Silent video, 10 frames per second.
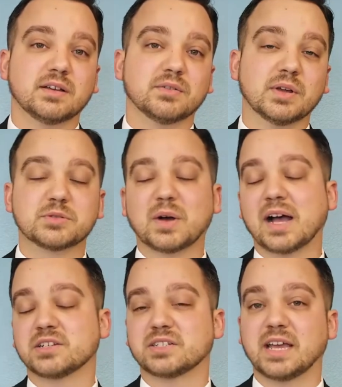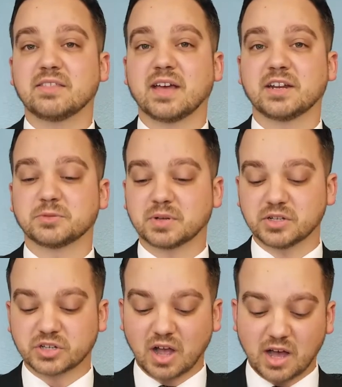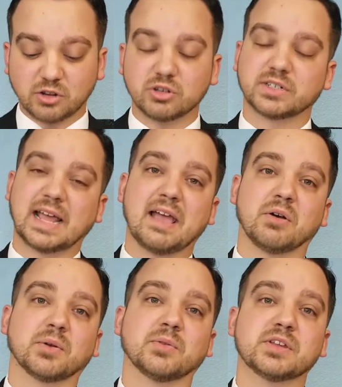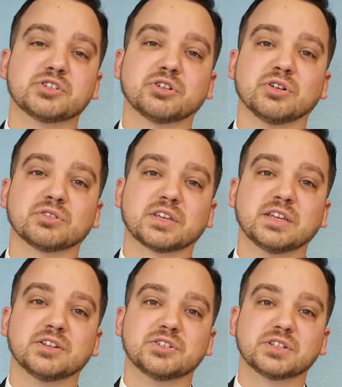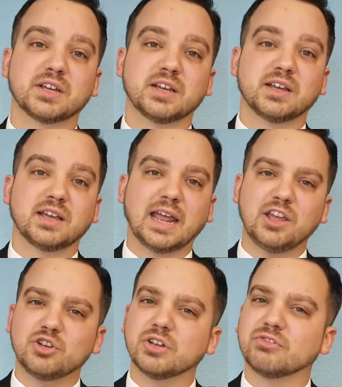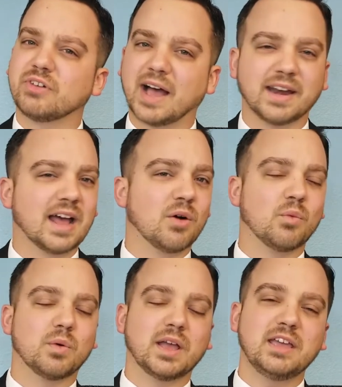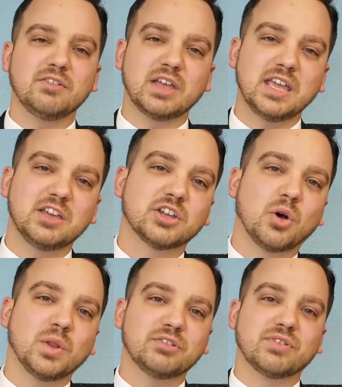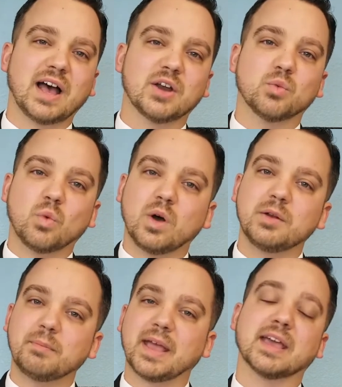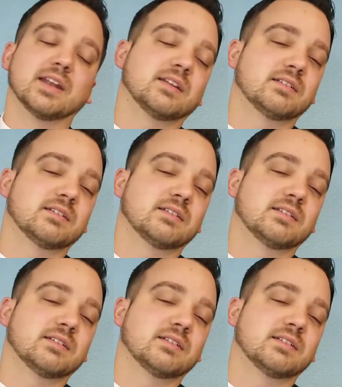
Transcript: The reason why I say that is because God looked down on this earth, kids, and he couldn't find not he, he could only find one man,